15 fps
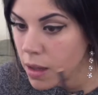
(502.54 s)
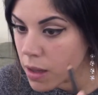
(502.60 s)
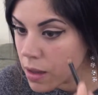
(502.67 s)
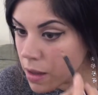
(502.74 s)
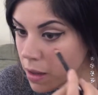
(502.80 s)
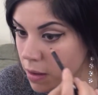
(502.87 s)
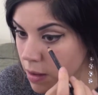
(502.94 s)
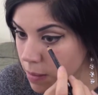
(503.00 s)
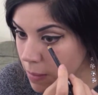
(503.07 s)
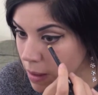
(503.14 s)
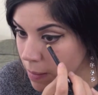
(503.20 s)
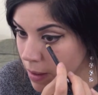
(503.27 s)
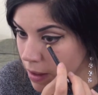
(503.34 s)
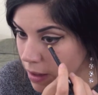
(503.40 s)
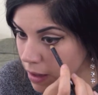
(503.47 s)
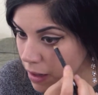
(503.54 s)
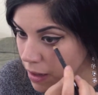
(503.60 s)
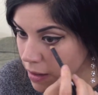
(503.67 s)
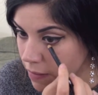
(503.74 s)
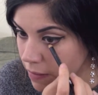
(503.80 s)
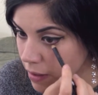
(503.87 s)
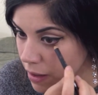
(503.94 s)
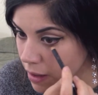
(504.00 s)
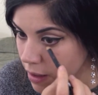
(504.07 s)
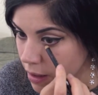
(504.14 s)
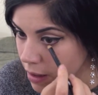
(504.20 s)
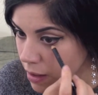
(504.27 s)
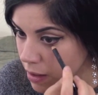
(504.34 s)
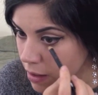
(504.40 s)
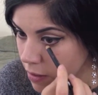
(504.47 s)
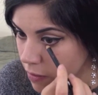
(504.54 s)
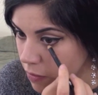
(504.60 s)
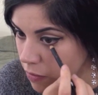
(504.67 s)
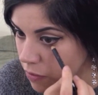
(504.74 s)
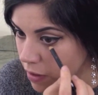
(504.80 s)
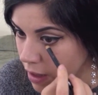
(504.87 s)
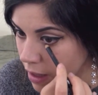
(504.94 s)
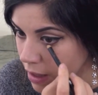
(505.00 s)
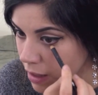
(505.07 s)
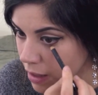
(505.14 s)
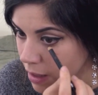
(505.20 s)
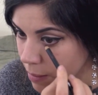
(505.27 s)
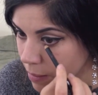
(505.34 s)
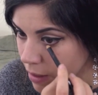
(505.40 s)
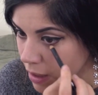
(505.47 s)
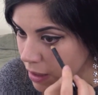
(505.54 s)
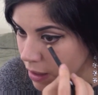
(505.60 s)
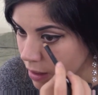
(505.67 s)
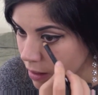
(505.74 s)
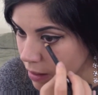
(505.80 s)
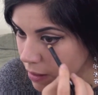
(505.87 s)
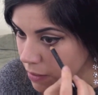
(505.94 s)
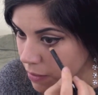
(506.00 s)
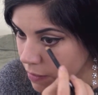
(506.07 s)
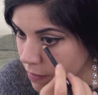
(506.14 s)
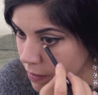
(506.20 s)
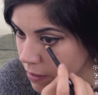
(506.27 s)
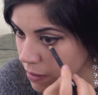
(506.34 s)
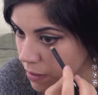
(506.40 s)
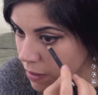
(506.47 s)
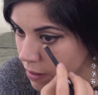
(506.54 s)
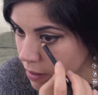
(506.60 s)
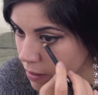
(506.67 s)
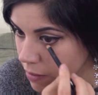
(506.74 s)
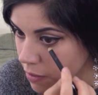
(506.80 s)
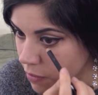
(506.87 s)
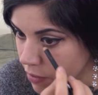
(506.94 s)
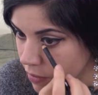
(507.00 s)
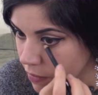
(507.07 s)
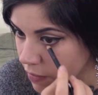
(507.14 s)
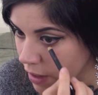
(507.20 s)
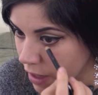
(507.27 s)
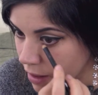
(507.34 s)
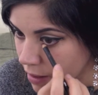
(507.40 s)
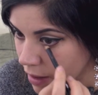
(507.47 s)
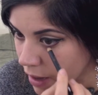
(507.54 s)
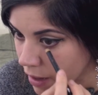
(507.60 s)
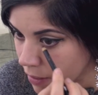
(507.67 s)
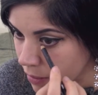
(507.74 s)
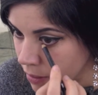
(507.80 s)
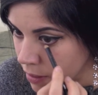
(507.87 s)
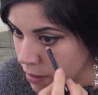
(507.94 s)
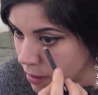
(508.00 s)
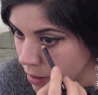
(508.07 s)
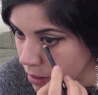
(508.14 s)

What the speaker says: And you can maybe kind of gently bring it in a little further so it fades out.